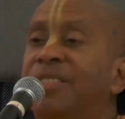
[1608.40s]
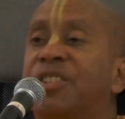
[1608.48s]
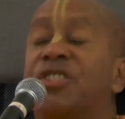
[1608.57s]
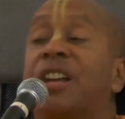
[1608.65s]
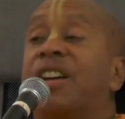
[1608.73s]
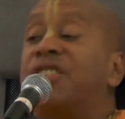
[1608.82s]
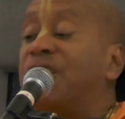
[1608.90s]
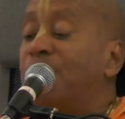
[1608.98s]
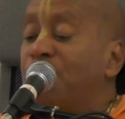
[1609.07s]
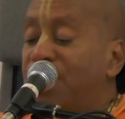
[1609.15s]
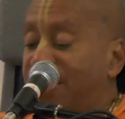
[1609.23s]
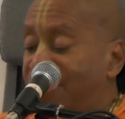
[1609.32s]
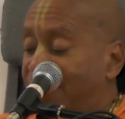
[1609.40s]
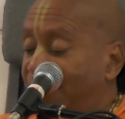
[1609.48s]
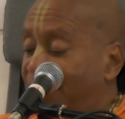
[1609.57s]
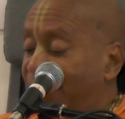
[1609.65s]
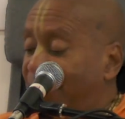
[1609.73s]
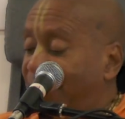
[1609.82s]
Just like someone
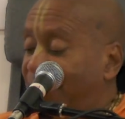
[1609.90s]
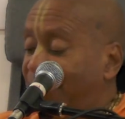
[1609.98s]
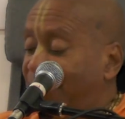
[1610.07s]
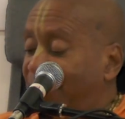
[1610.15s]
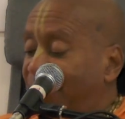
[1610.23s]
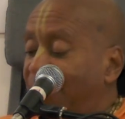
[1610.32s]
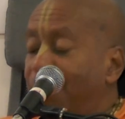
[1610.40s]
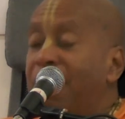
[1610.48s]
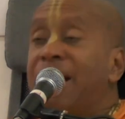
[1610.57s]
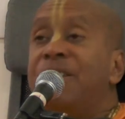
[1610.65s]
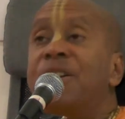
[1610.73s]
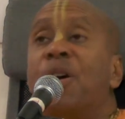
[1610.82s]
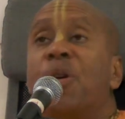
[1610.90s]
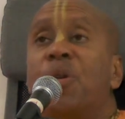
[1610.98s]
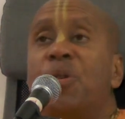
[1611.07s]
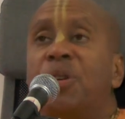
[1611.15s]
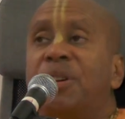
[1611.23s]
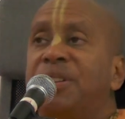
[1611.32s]
may
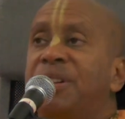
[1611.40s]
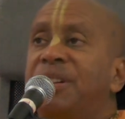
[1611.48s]
know,